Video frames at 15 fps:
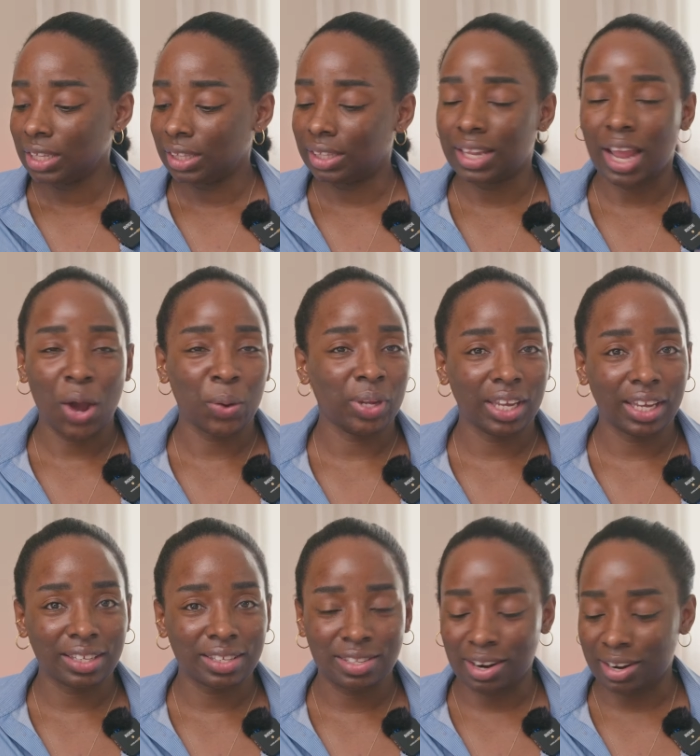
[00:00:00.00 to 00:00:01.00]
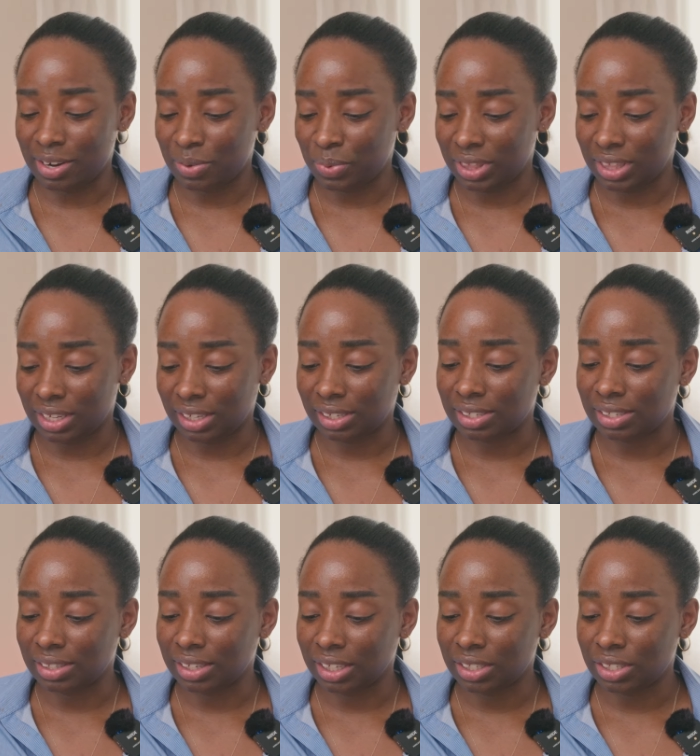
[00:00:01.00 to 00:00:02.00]
Now we can get started with this.
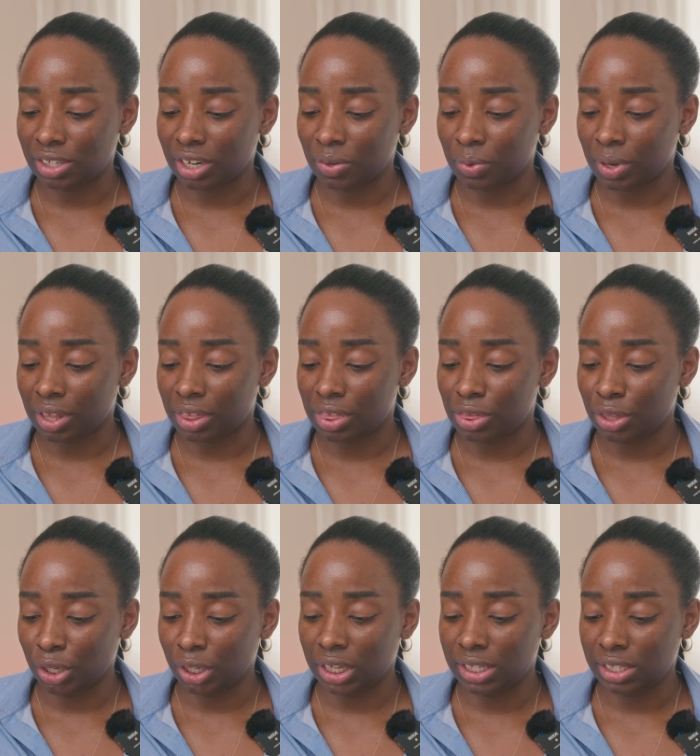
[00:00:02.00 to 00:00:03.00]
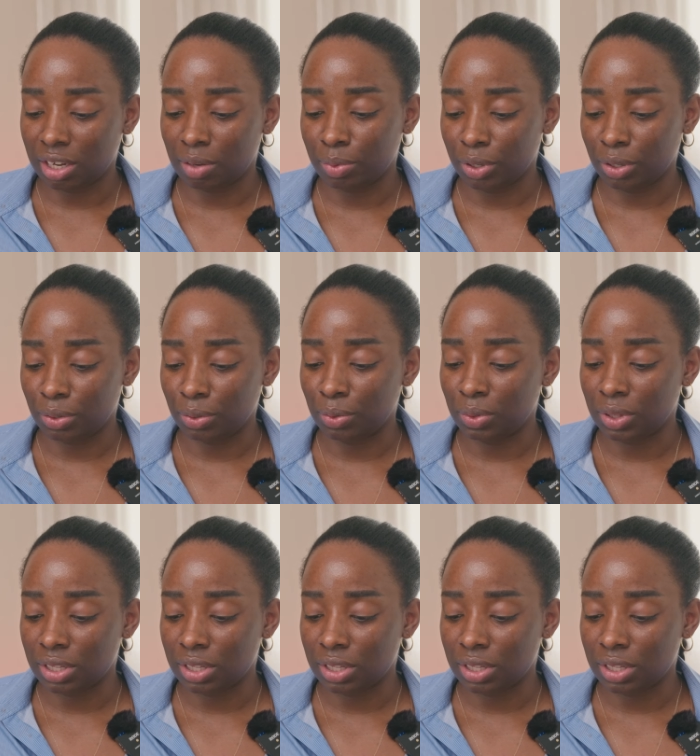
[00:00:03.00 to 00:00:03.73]
Let's start with 30W.